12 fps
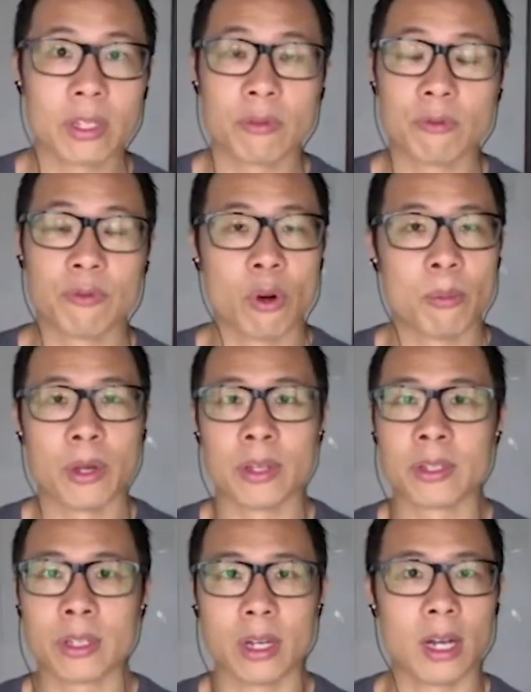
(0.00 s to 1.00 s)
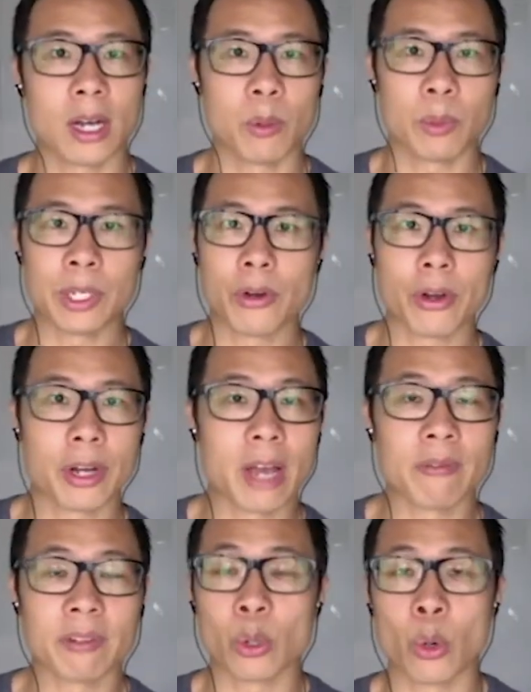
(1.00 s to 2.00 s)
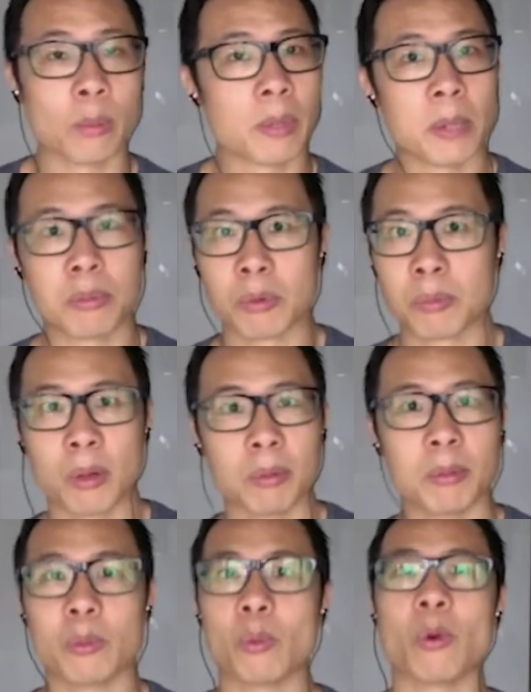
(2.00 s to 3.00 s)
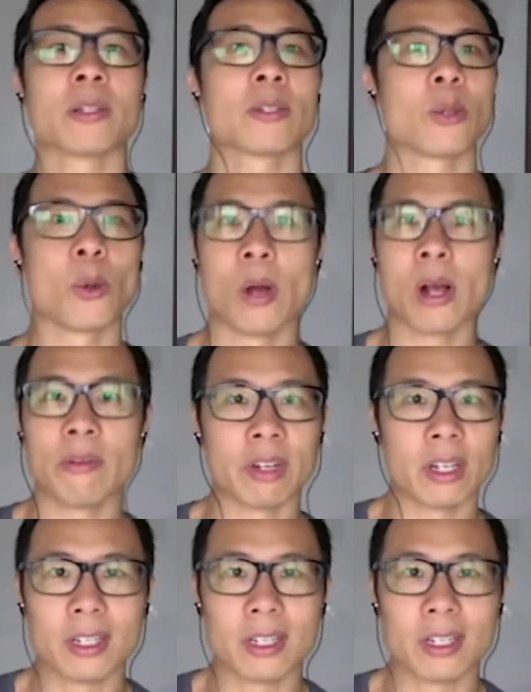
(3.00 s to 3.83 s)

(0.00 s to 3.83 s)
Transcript: and foremost, we don't have a toilet paper problem whatsoever.